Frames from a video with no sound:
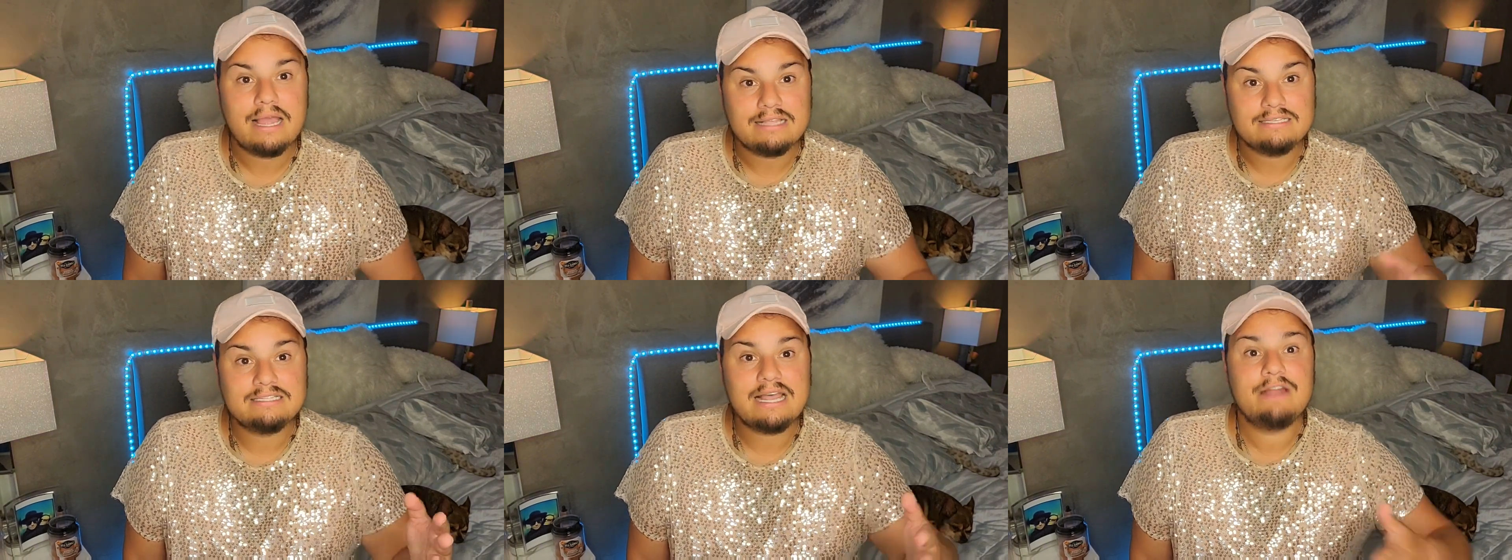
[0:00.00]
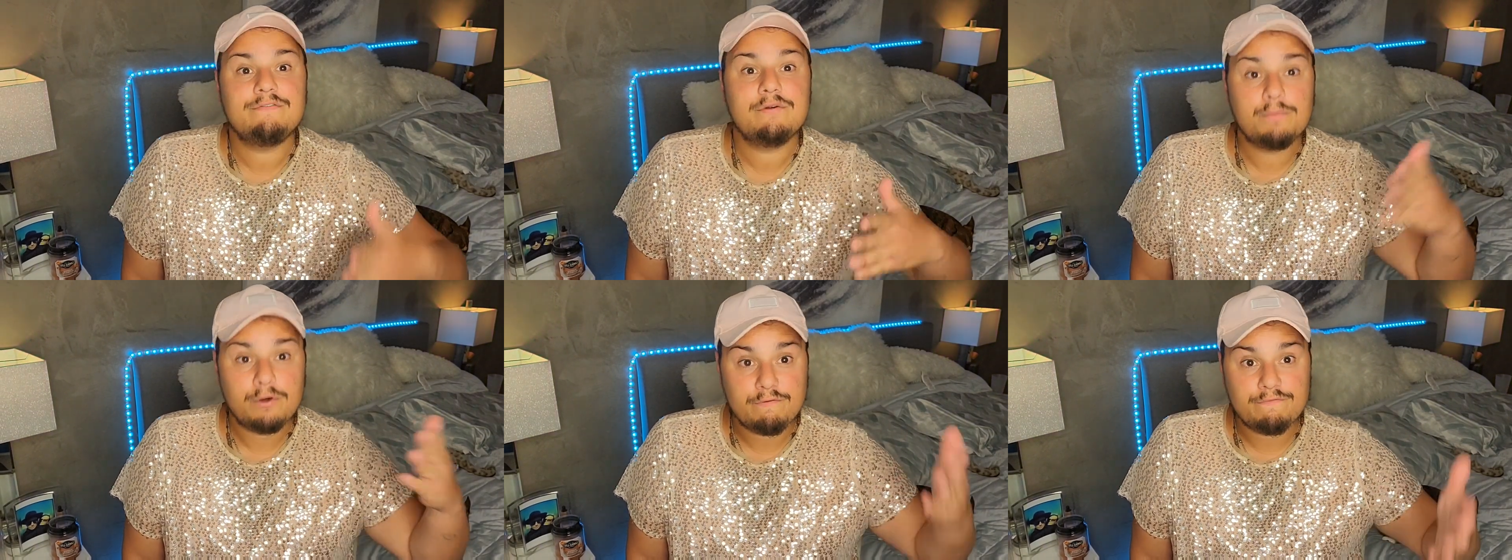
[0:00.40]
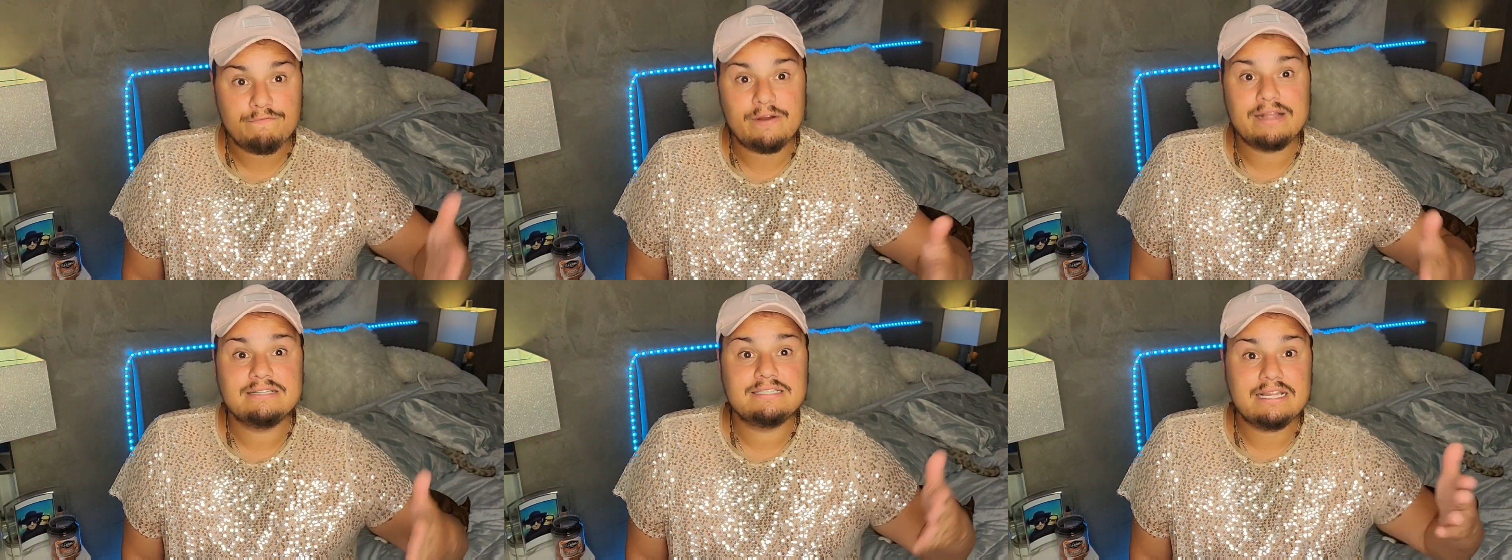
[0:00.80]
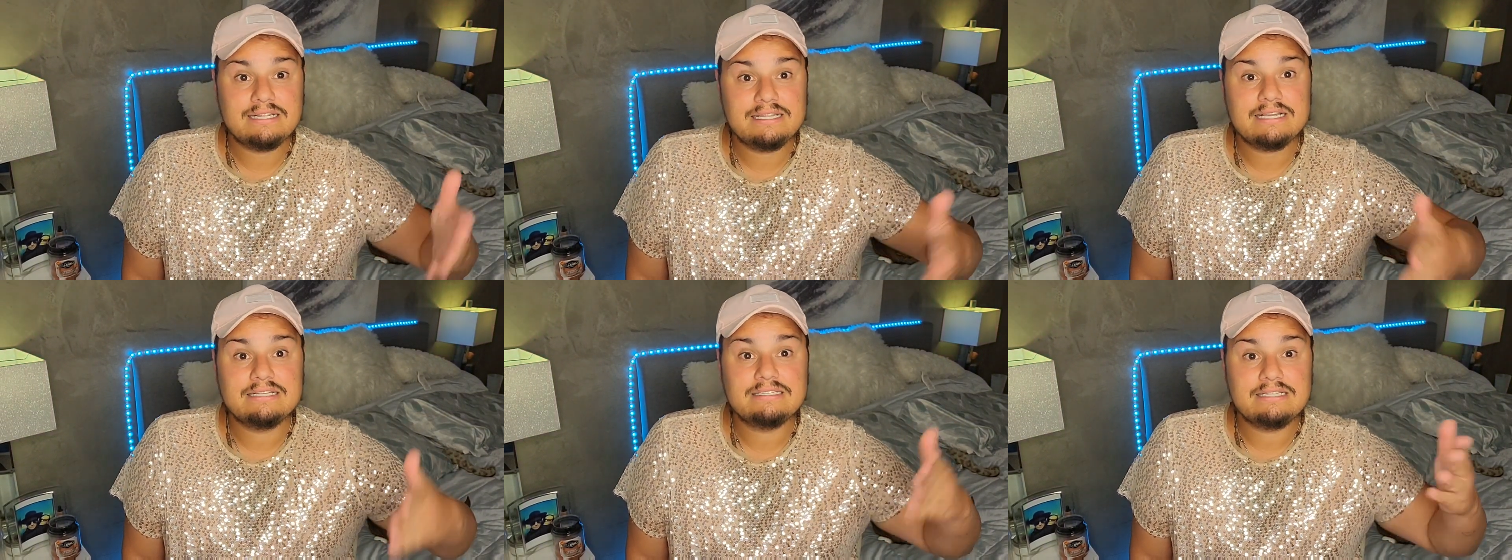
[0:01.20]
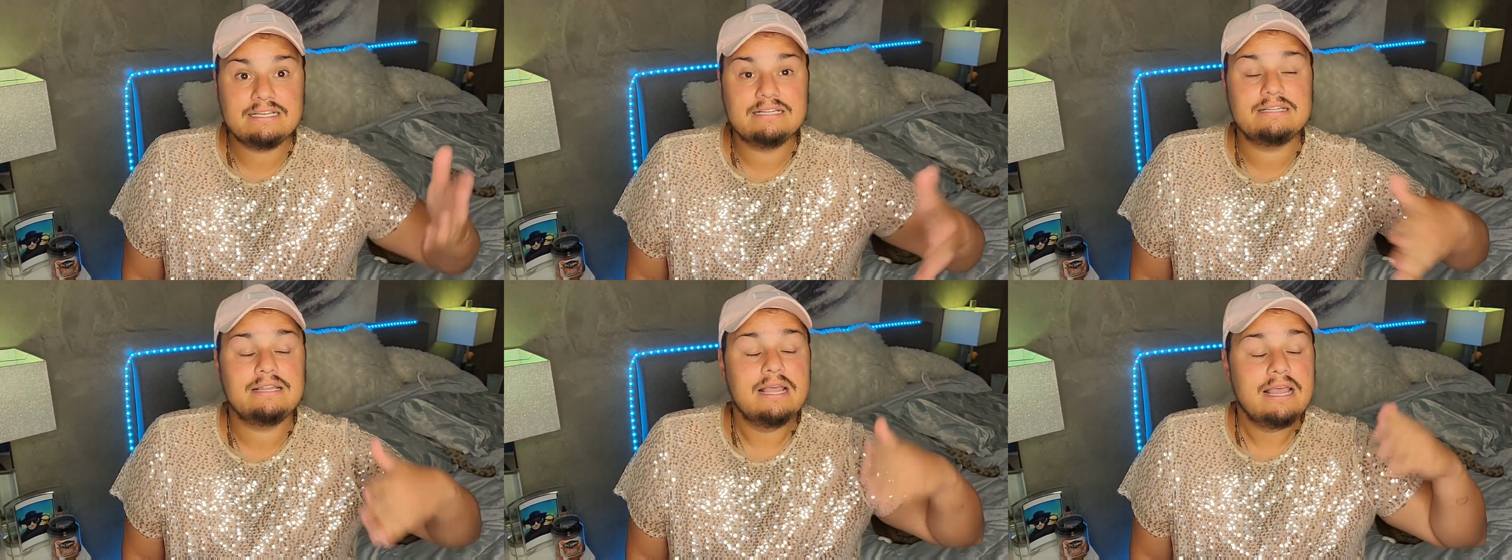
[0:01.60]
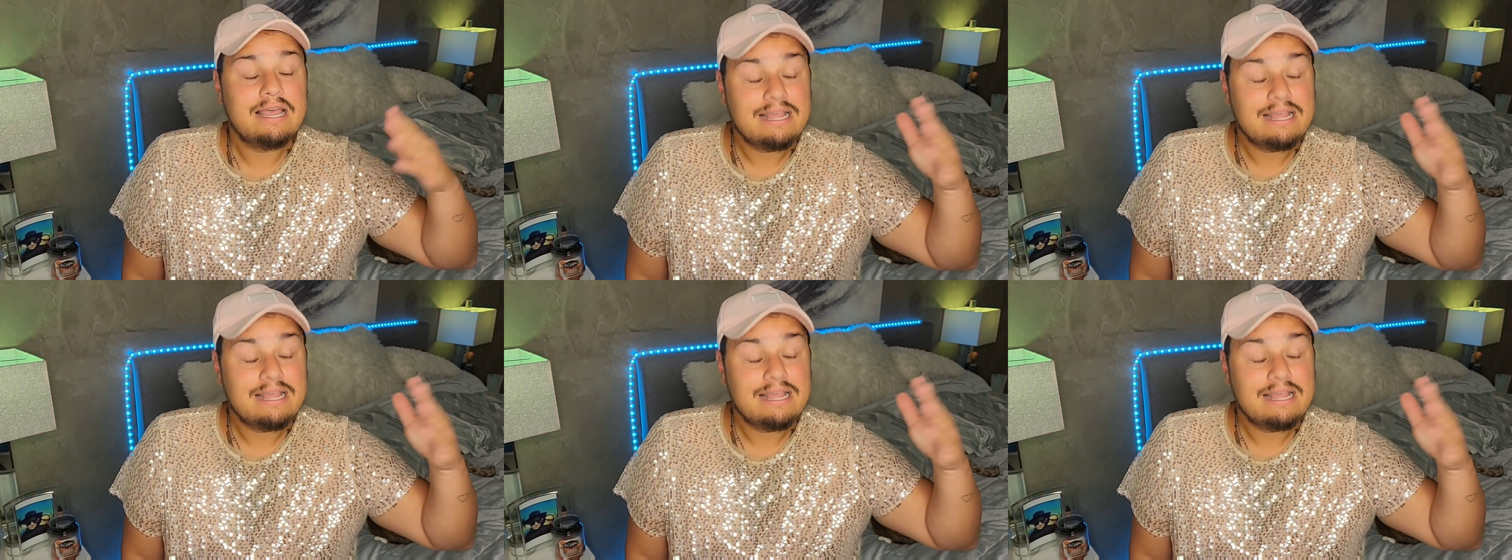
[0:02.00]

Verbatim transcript: aside from her friends that this did